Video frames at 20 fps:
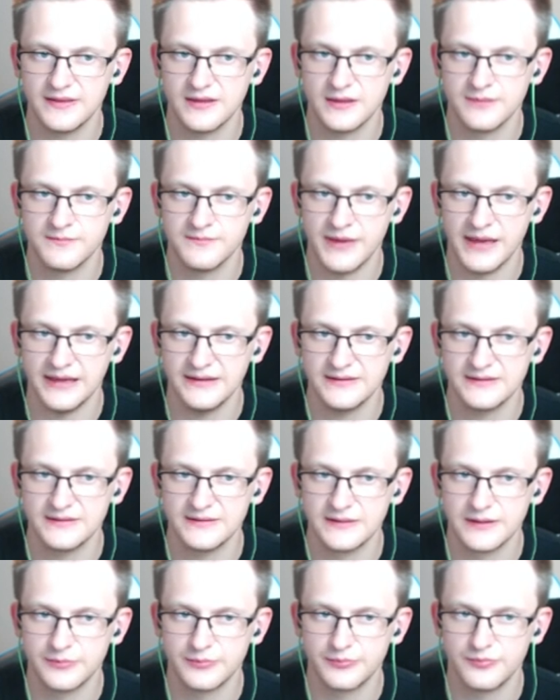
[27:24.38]
made
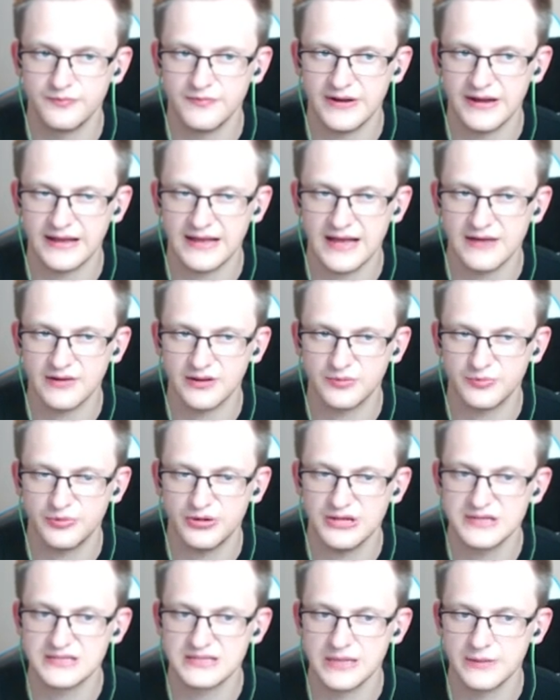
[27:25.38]
the, when I covered
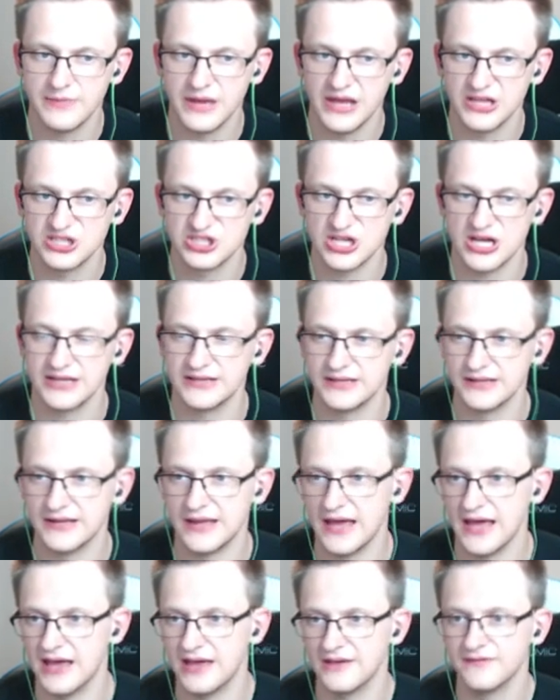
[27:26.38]
Priest and Mage, I didn't
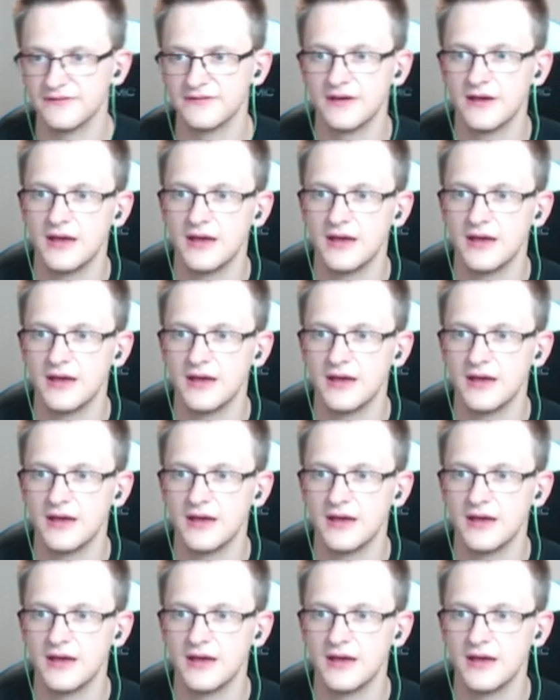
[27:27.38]
have